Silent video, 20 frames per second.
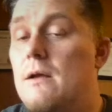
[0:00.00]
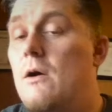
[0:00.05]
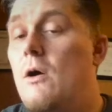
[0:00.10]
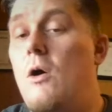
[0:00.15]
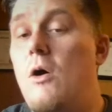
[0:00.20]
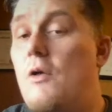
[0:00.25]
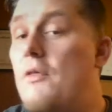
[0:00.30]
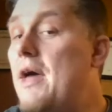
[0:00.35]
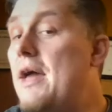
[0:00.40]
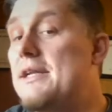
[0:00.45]

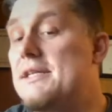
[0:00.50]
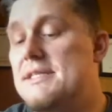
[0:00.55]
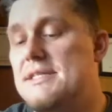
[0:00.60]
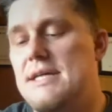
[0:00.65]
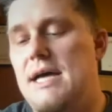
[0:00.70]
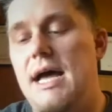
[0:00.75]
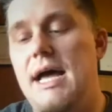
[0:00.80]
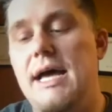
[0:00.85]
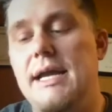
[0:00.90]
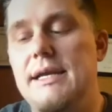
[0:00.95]
All that
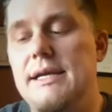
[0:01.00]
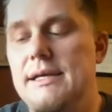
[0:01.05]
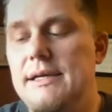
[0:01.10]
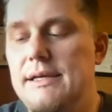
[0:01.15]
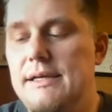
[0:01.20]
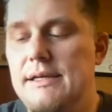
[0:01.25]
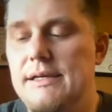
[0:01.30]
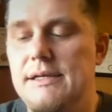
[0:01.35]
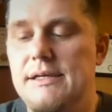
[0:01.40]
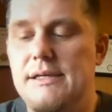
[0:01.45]
aside,
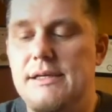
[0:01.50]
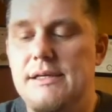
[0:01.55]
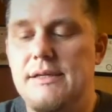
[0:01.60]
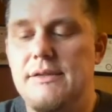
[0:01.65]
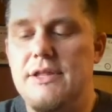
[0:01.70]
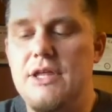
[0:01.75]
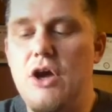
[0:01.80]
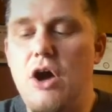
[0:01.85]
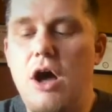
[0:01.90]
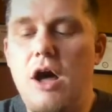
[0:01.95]

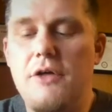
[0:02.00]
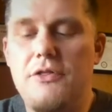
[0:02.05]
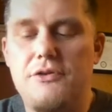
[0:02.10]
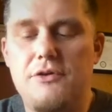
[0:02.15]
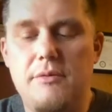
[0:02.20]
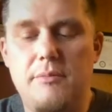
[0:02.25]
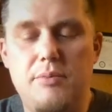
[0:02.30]
the author,